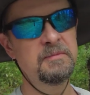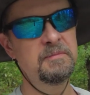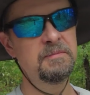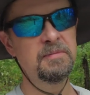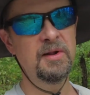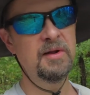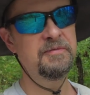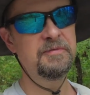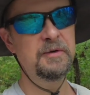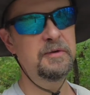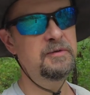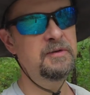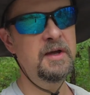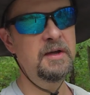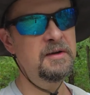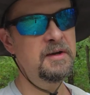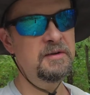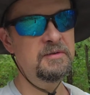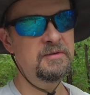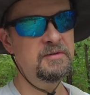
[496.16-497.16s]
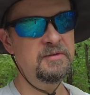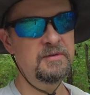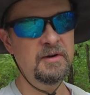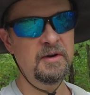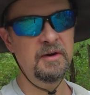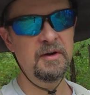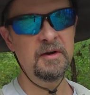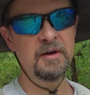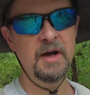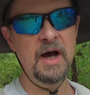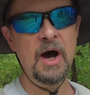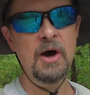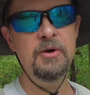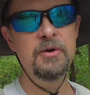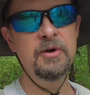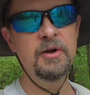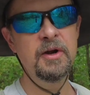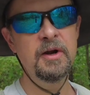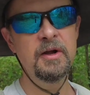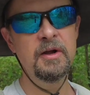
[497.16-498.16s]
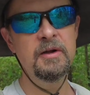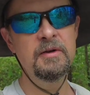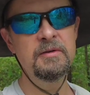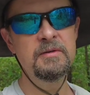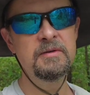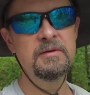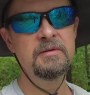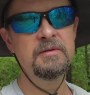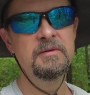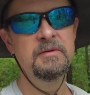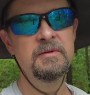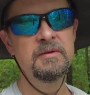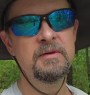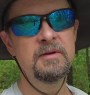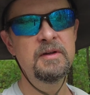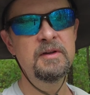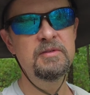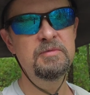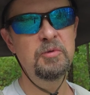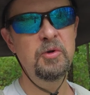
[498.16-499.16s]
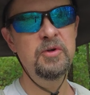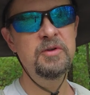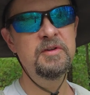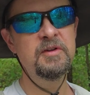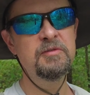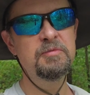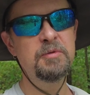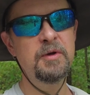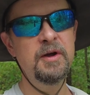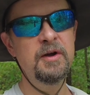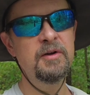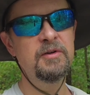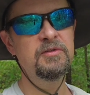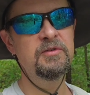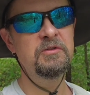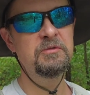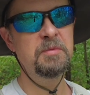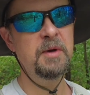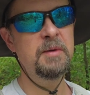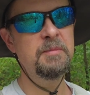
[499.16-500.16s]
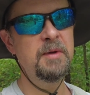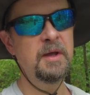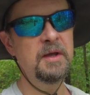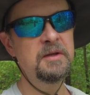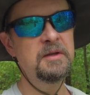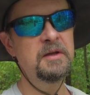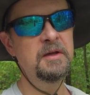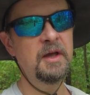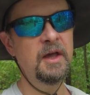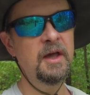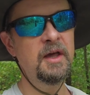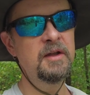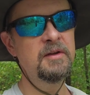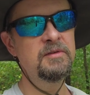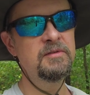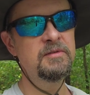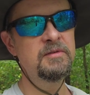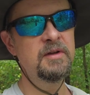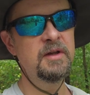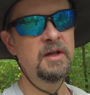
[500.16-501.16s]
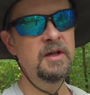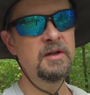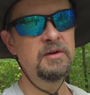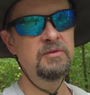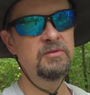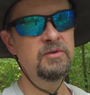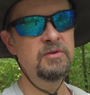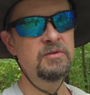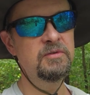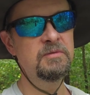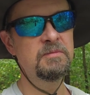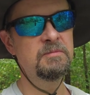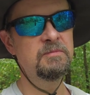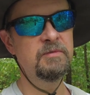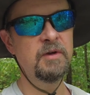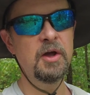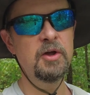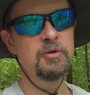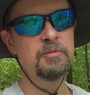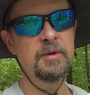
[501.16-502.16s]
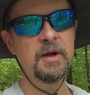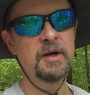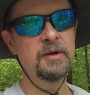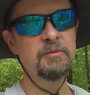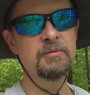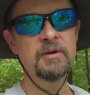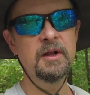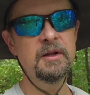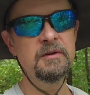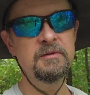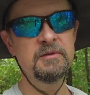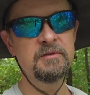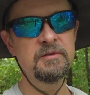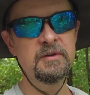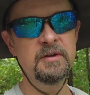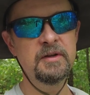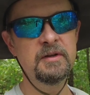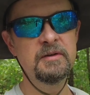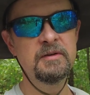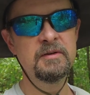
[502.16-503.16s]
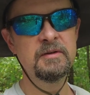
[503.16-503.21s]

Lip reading: Bluffing's not necessary. How you're going to exploit these players is by making hands and just value betting relentlessly.